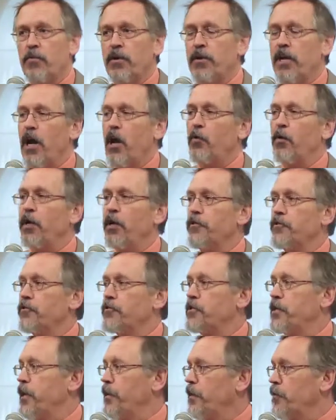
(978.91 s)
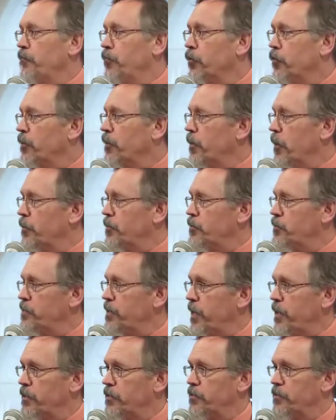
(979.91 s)
But now we understand that if you're going to
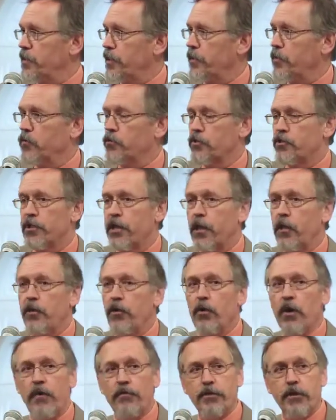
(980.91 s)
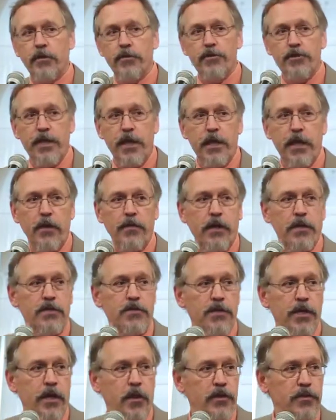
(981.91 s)
understand a single cell, you have to understand how that
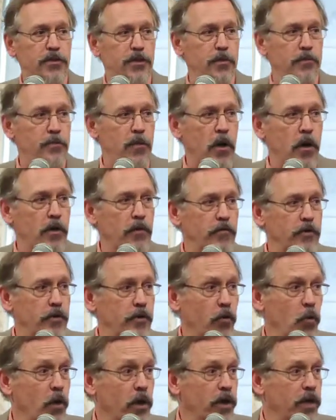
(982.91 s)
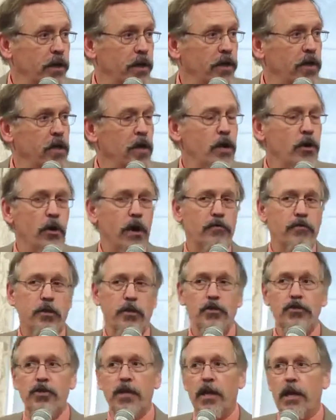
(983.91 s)
cell is in part of an organ. You have to
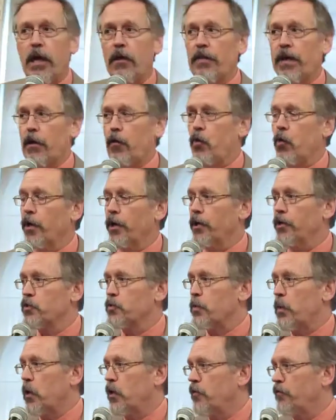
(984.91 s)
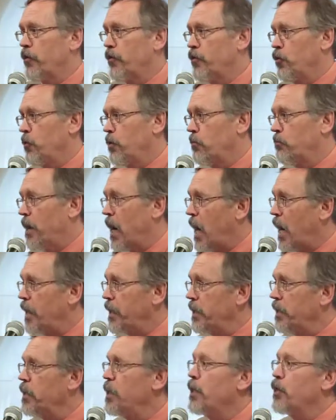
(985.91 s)
understand how that organ is part of a human
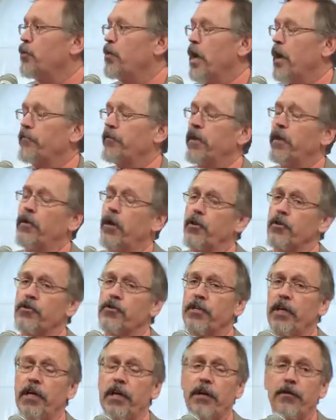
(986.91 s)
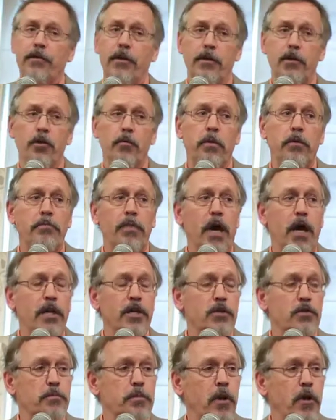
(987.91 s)
body. You have to understand how that human
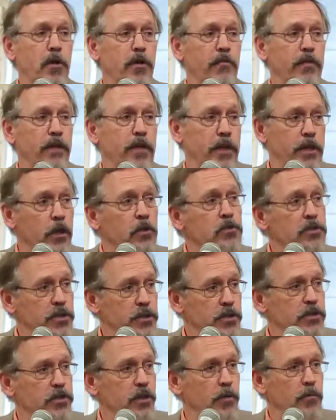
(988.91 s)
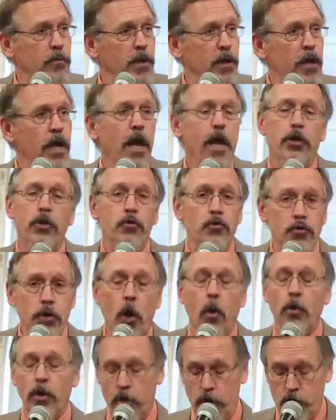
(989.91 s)
body is part of an ecosystem. And you
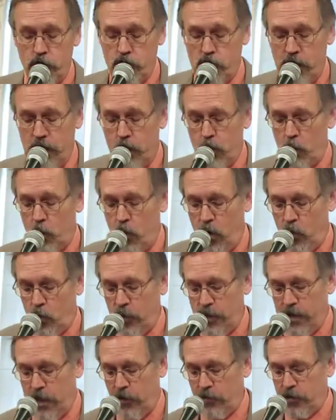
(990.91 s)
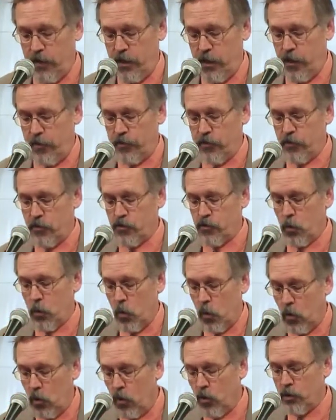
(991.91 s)
don't understand one without the other.
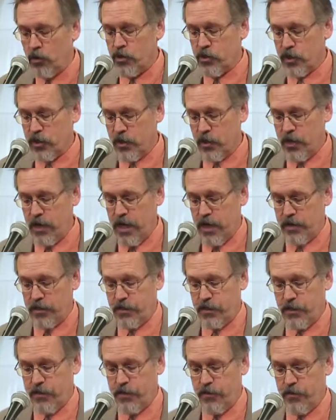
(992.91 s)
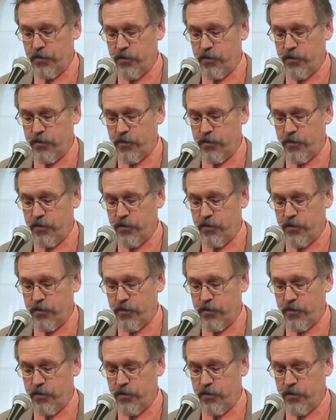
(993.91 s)
So all is connected.